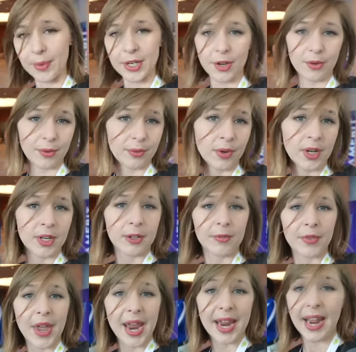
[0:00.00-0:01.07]
We don't
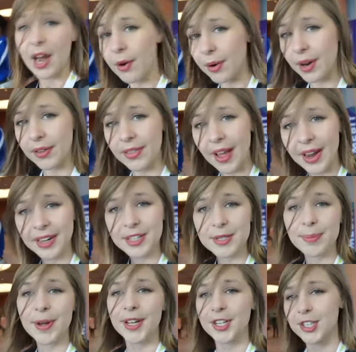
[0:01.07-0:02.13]
hang out online
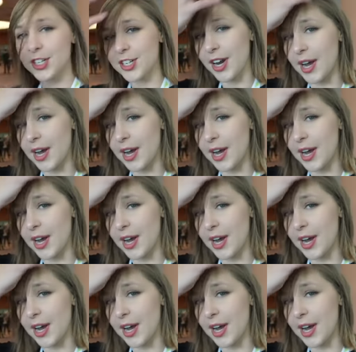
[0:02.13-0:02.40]
as much.